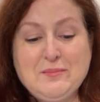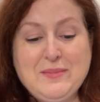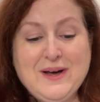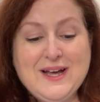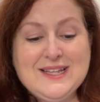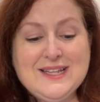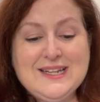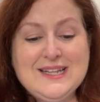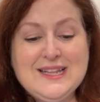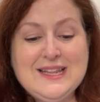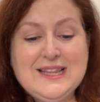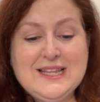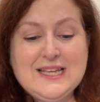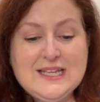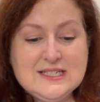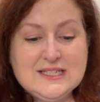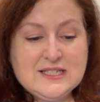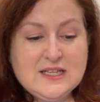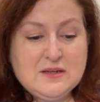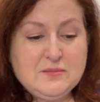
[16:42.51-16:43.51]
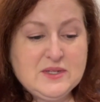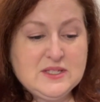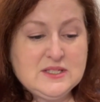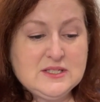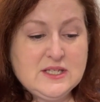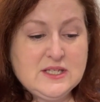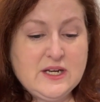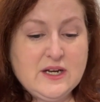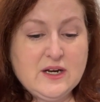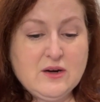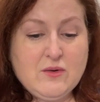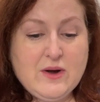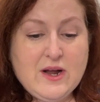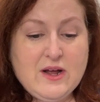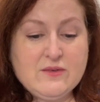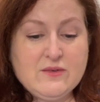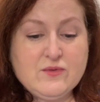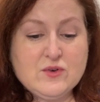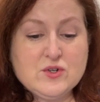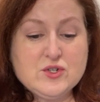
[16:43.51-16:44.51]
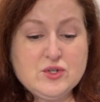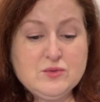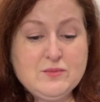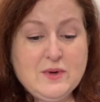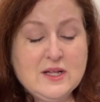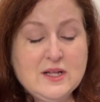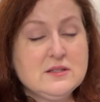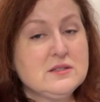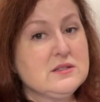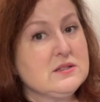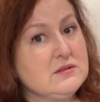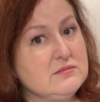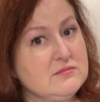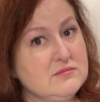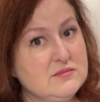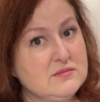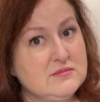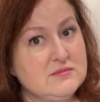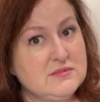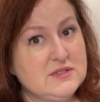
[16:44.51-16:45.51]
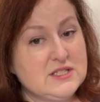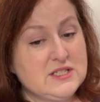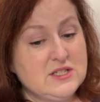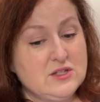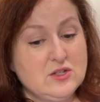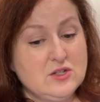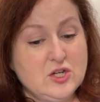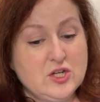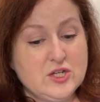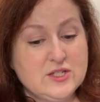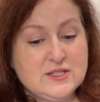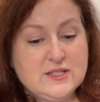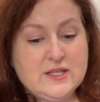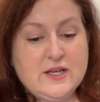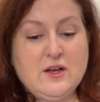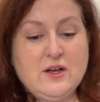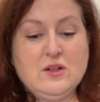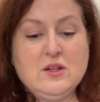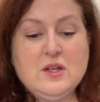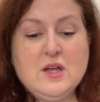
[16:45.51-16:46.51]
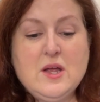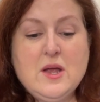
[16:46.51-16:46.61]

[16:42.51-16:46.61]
But these had been sitting around for 2 months. Still a good sale.